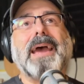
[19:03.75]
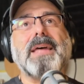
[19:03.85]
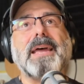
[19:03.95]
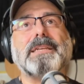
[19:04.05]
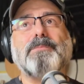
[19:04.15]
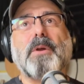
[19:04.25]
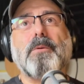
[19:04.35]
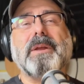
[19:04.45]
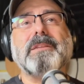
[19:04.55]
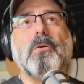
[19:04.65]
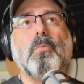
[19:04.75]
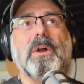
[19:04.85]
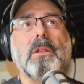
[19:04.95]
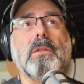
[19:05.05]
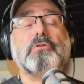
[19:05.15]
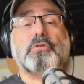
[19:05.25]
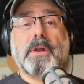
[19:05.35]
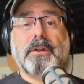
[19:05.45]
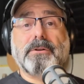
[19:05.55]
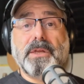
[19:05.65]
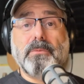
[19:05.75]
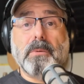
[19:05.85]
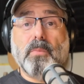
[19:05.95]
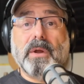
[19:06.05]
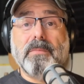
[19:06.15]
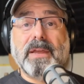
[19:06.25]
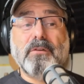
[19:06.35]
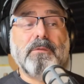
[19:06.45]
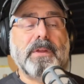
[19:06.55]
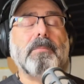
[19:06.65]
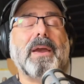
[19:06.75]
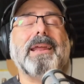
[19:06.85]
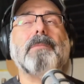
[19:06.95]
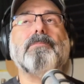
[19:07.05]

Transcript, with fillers: and that experiment will trigger you. It will make you feel bad.